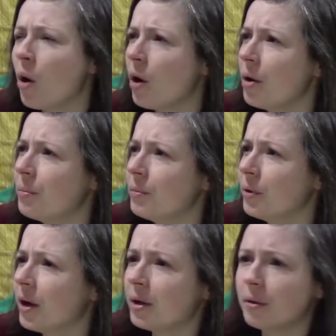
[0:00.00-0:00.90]

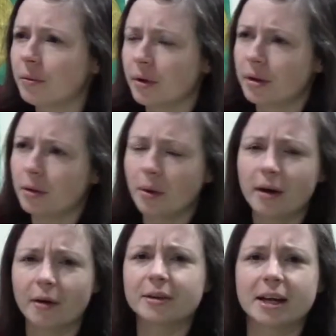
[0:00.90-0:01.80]
you
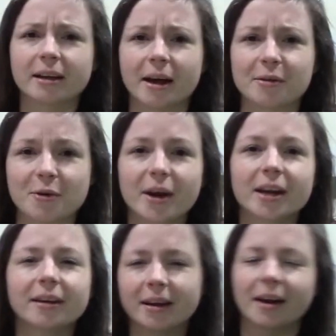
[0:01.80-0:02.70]
are on deadline,
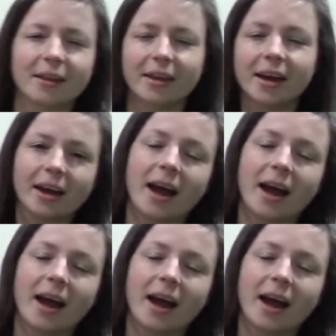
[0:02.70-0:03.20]
right, kind of thing,